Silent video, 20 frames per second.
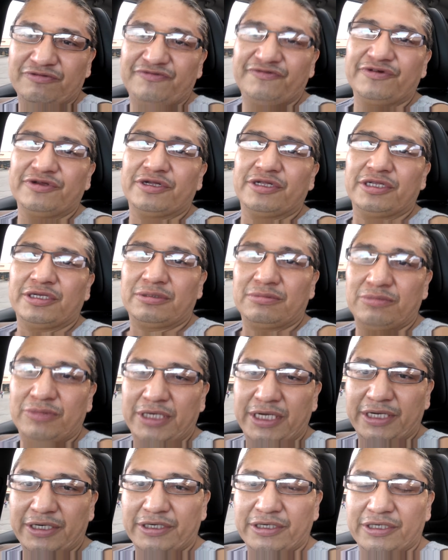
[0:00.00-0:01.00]
feel a little
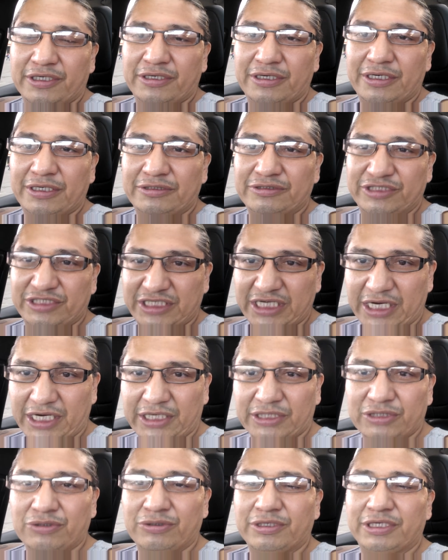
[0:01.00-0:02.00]
better. I was
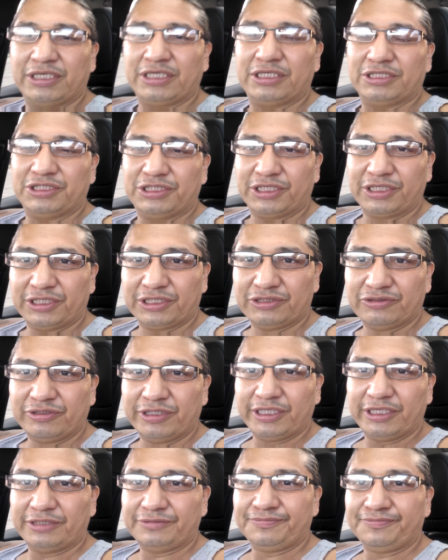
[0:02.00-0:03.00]
scared going into
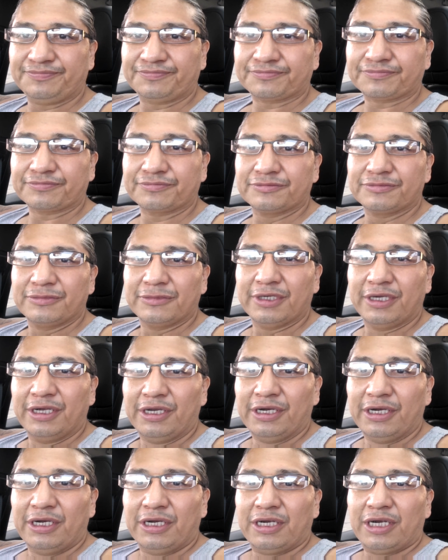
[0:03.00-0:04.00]
surgery, and
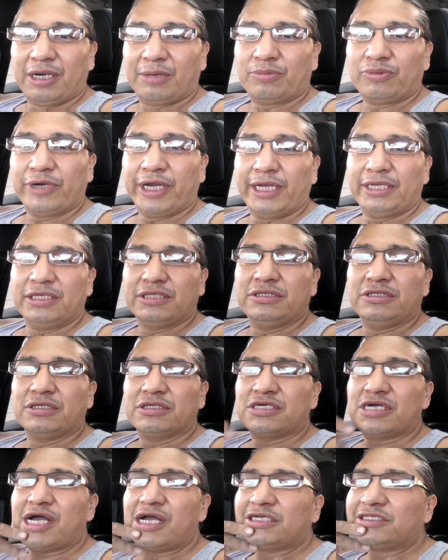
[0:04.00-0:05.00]
I prayed to
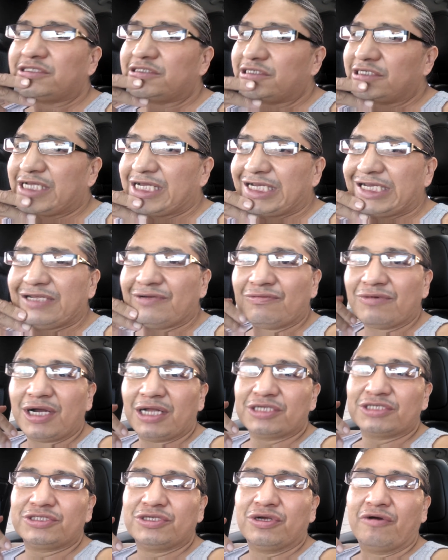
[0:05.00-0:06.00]
Tunkash so that he
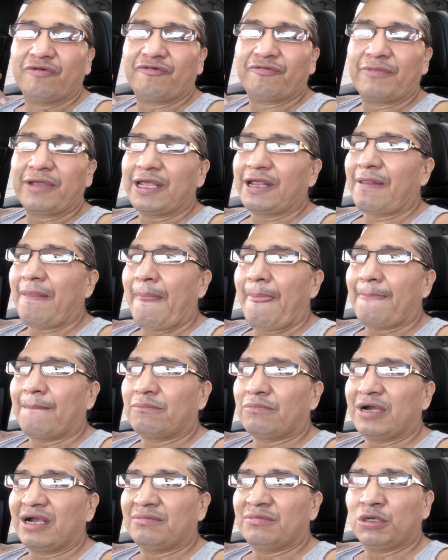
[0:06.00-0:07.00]
watched over me and
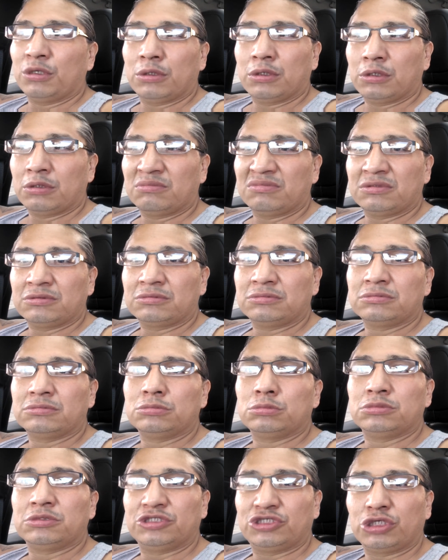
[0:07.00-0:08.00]
brought me home, and
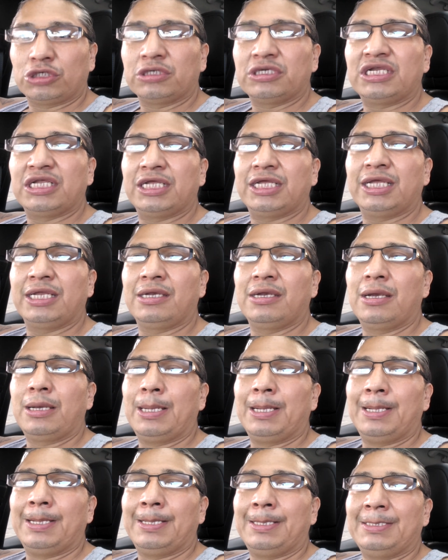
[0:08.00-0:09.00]
sure did.
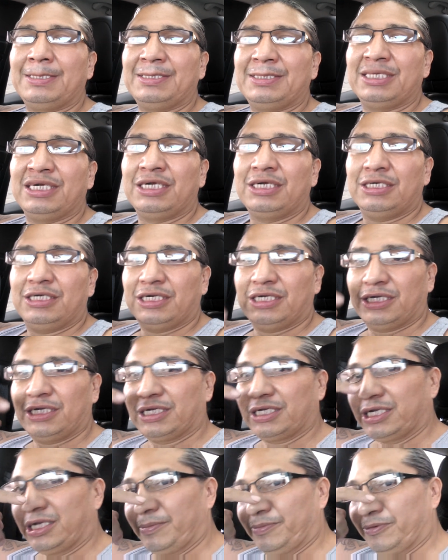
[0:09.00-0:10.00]

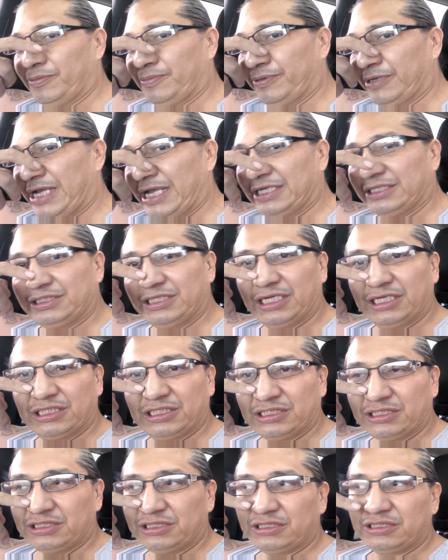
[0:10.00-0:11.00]
A couple plastic
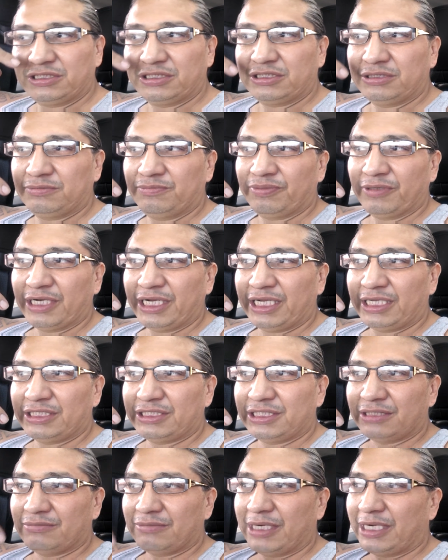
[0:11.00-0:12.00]

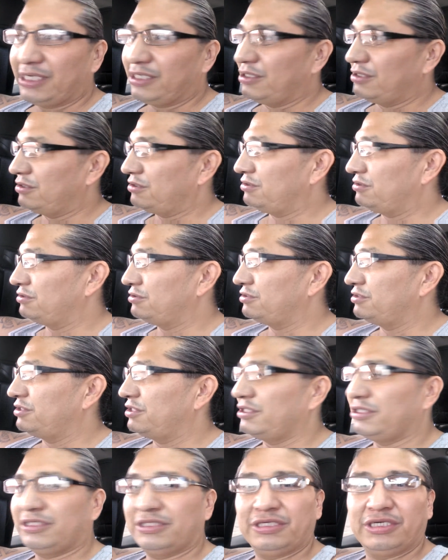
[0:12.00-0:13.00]
splints in my nose,
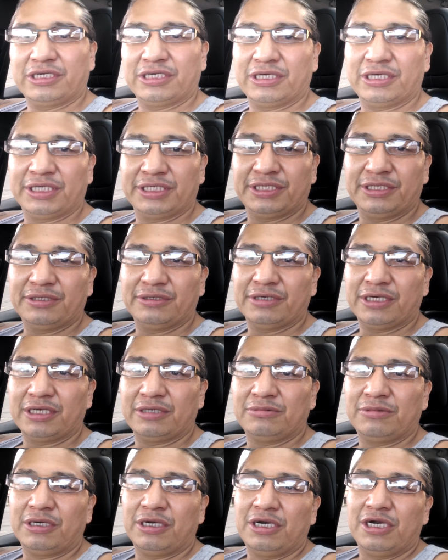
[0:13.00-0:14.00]
and they're going
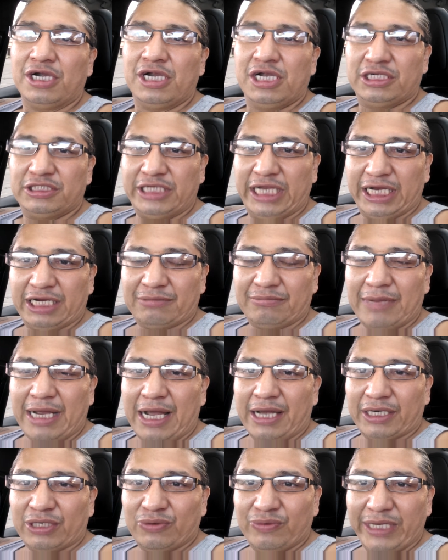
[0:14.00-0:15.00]
to take them
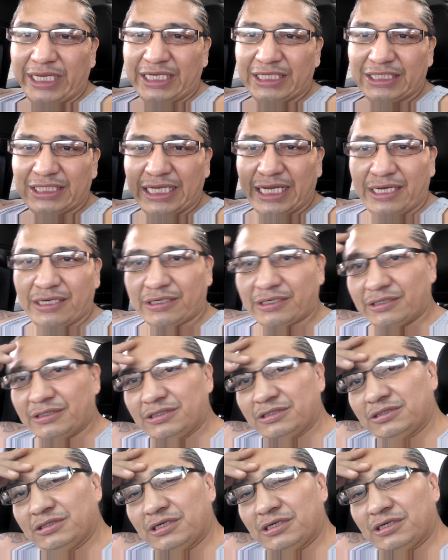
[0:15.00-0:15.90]
out a week later.